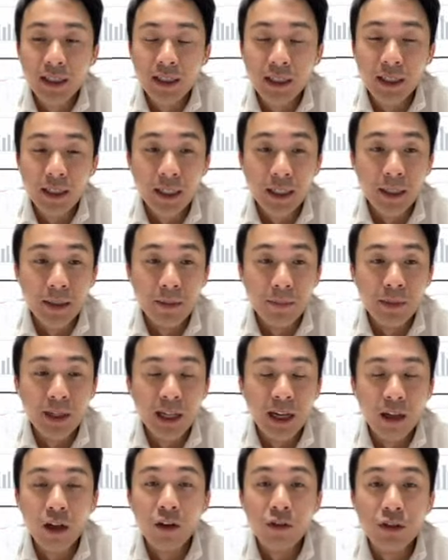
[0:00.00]
Um,
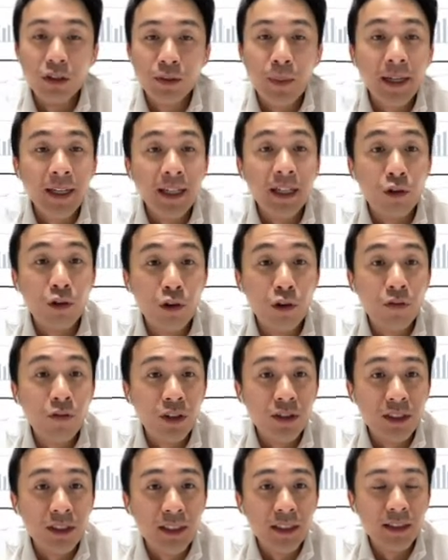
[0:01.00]
there are a lot of sparking growth
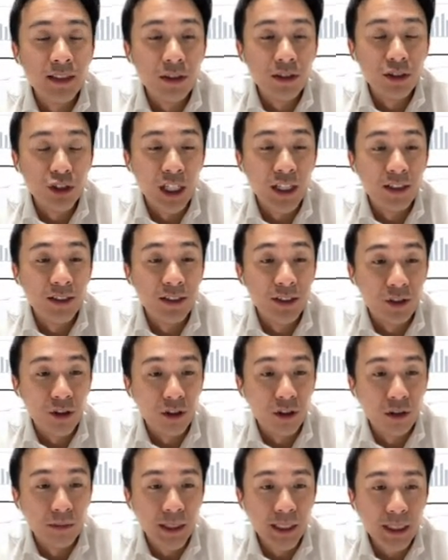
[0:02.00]
concerns on China's
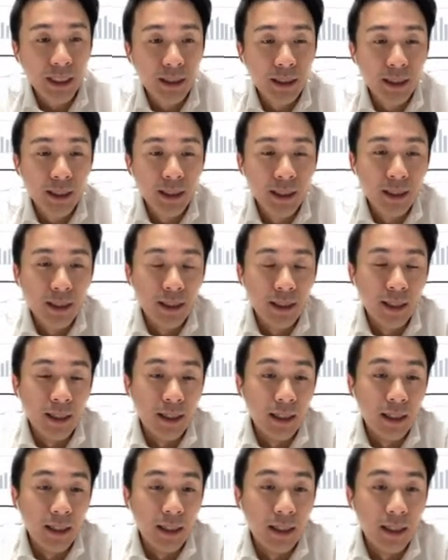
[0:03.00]
economy,
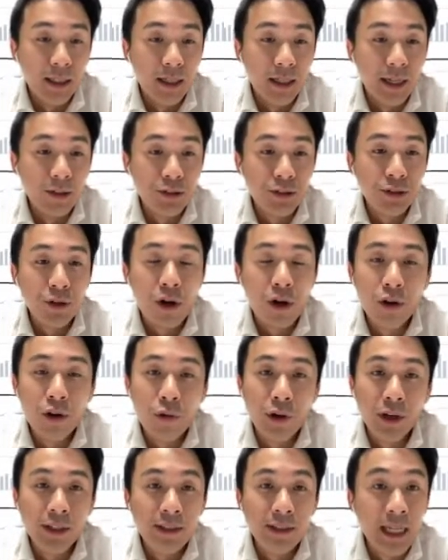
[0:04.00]
uh, and also
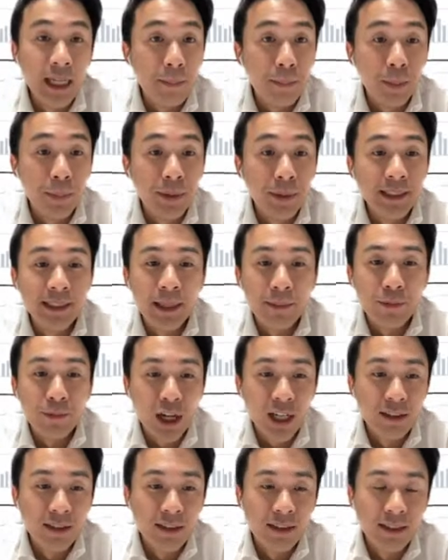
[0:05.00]
ongoing debt, property debt
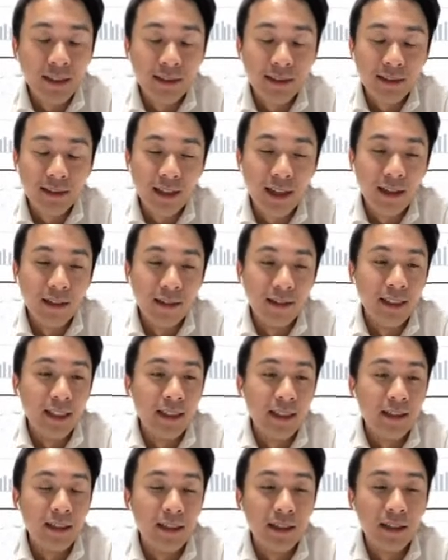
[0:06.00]
crisis, and
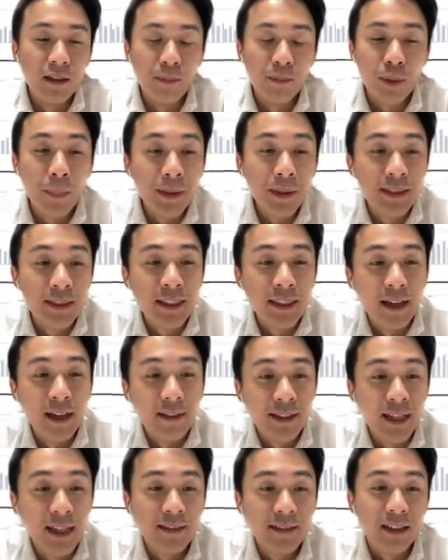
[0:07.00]
the property
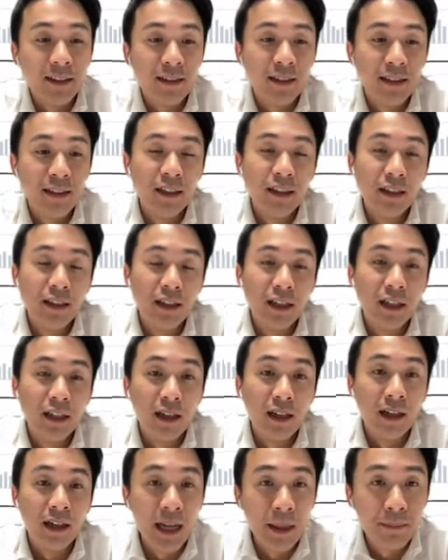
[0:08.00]
and tech sector uh,
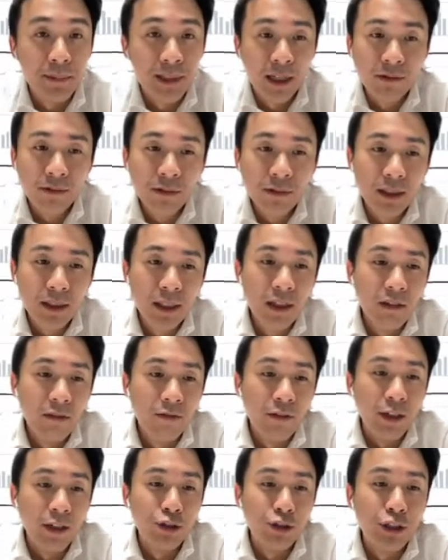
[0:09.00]
clampdown,
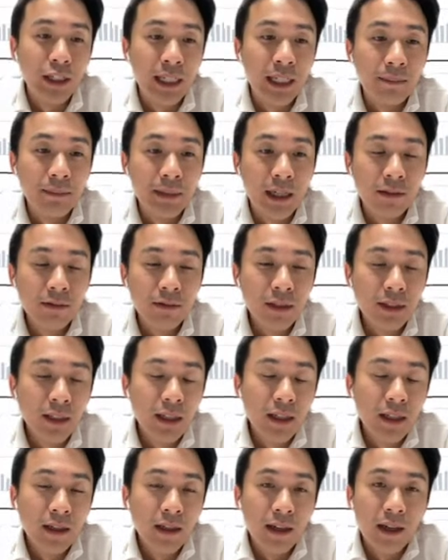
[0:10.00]
regulatory clampdown,
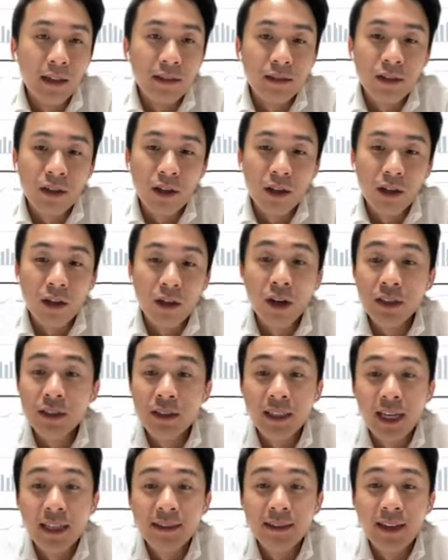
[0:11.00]
has co-
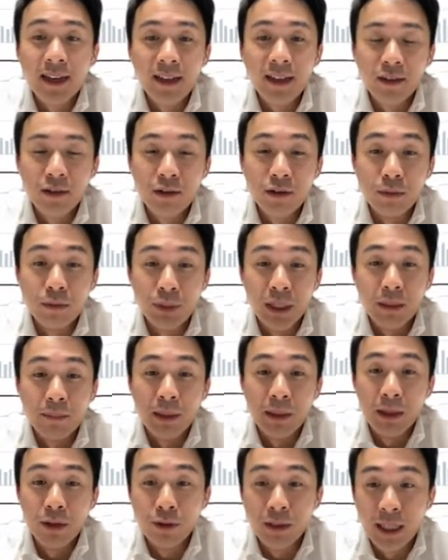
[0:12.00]
caused the HSI to break
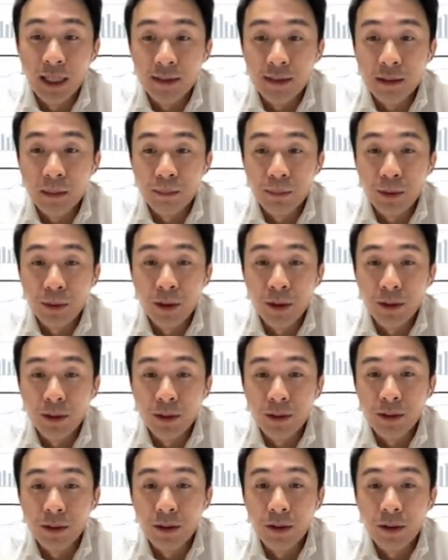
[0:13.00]
below that support
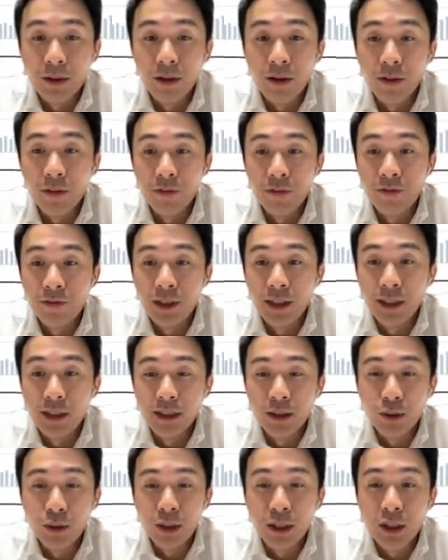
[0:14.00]
of uh,
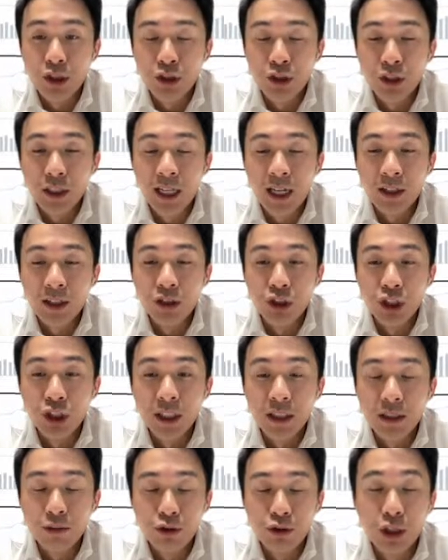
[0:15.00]
the
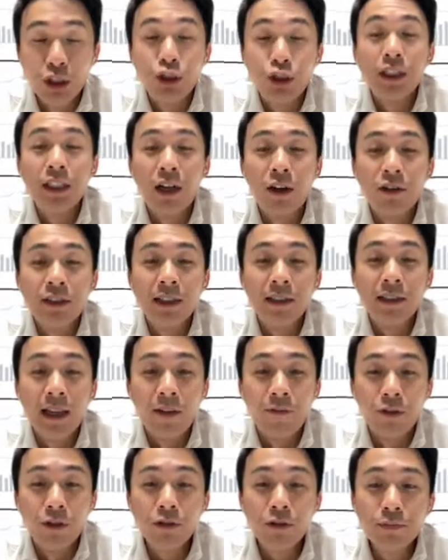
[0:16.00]
2300, 23,000
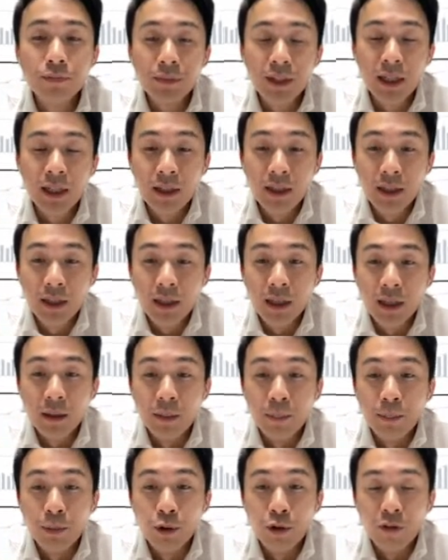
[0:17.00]
level
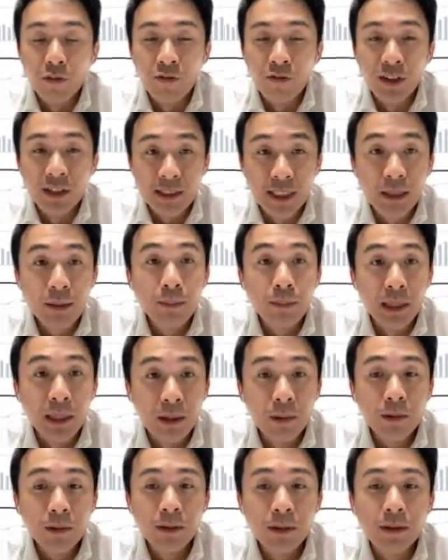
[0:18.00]
it broke fiercely
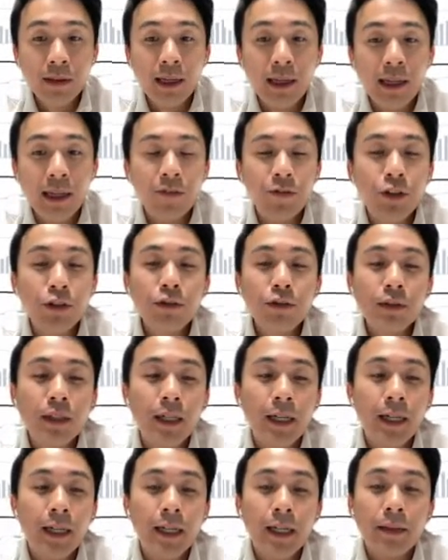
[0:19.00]
below that level
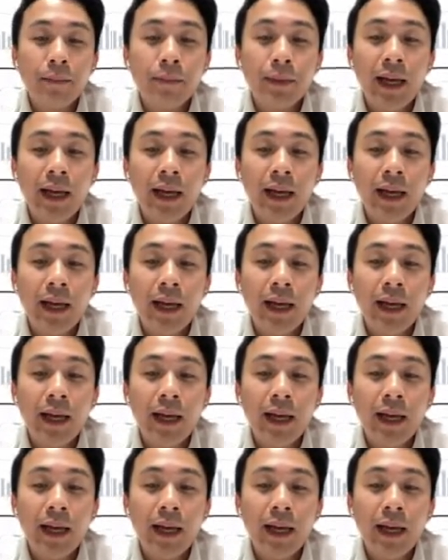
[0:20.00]
um,